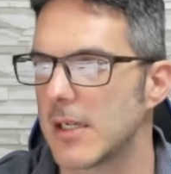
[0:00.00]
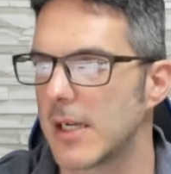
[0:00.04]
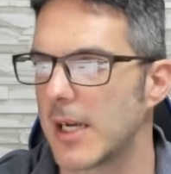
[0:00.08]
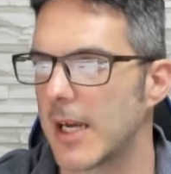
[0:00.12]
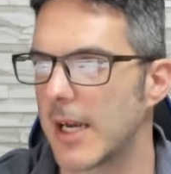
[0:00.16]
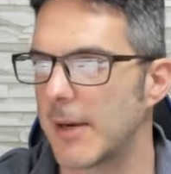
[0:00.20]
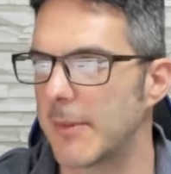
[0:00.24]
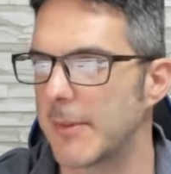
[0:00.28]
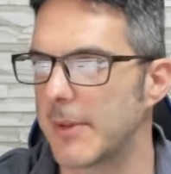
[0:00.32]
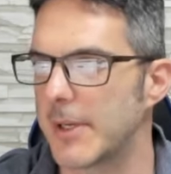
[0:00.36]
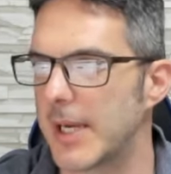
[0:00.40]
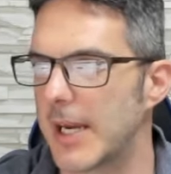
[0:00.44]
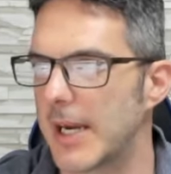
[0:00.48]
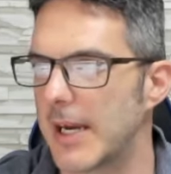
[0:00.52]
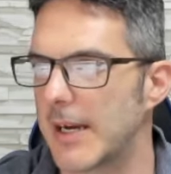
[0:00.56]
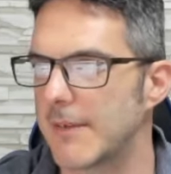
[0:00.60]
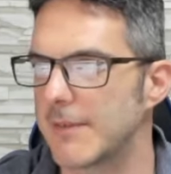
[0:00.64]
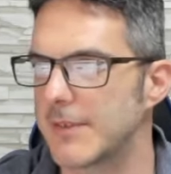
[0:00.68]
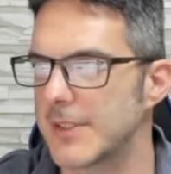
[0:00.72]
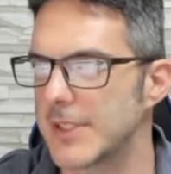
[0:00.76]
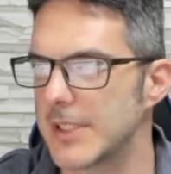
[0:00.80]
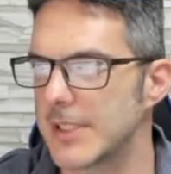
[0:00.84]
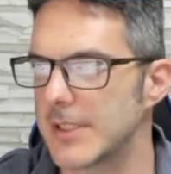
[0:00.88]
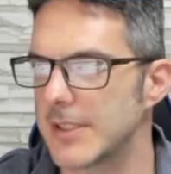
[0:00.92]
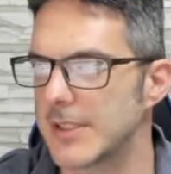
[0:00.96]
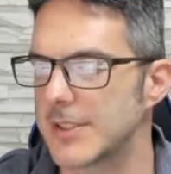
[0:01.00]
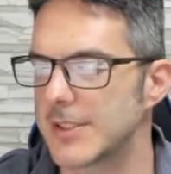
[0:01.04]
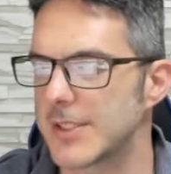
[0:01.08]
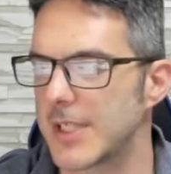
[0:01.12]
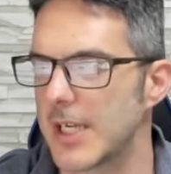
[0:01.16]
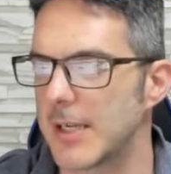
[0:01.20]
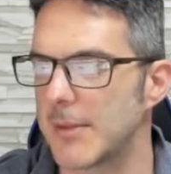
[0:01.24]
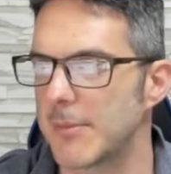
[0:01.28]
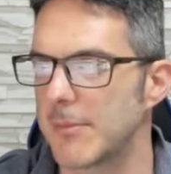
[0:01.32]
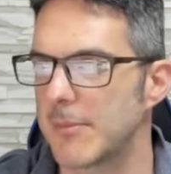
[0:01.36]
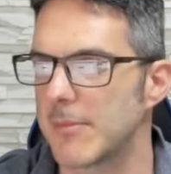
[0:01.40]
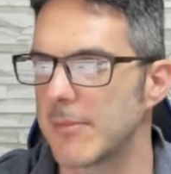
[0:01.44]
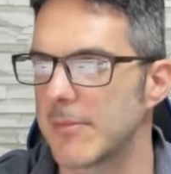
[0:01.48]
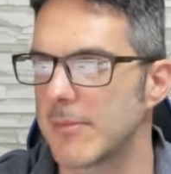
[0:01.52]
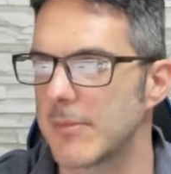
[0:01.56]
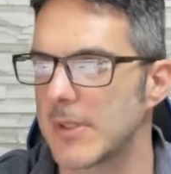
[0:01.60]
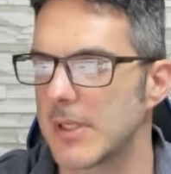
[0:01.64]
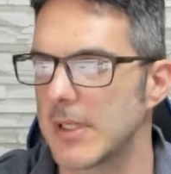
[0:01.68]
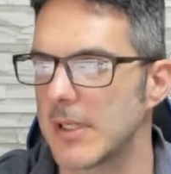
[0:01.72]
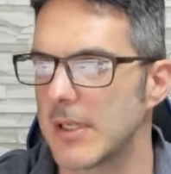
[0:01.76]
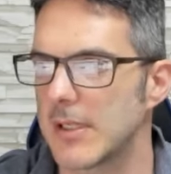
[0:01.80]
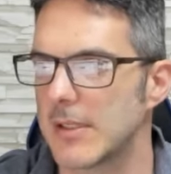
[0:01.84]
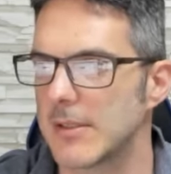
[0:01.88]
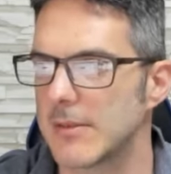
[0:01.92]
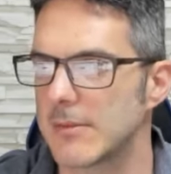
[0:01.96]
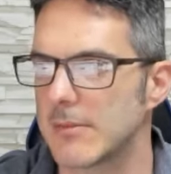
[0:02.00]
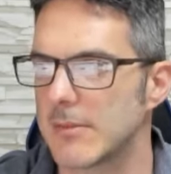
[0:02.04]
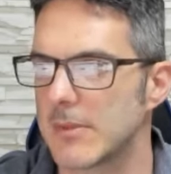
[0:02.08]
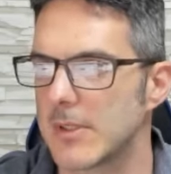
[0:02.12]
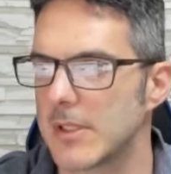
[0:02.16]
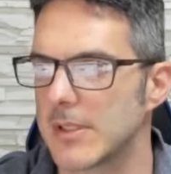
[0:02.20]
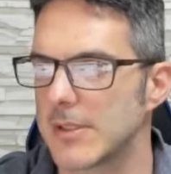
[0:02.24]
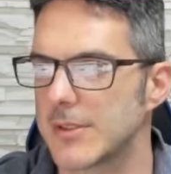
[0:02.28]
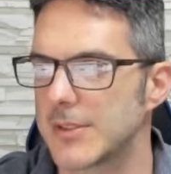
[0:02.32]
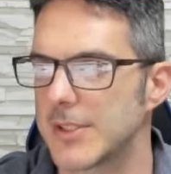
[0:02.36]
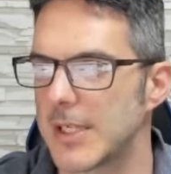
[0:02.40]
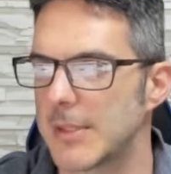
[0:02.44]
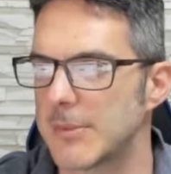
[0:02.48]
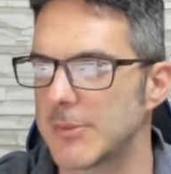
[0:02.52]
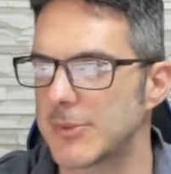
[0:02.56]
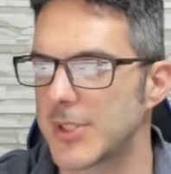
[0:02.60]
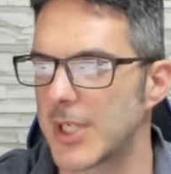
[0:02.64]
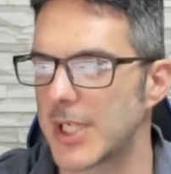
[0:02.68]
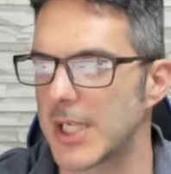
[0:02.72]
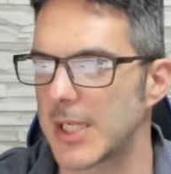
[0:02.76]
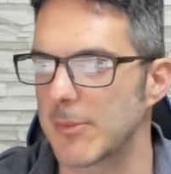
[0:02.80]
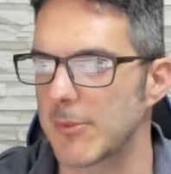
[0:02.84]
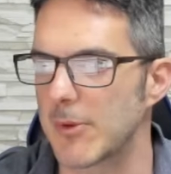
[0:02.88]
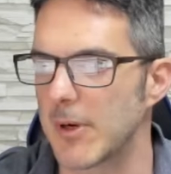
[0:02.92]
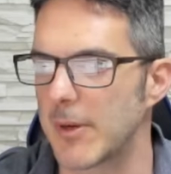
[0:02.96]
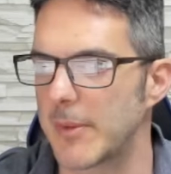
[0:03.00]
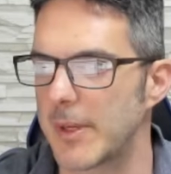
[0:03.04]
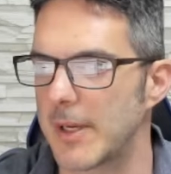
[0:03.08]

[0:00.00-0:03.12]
and we have the same setup, right?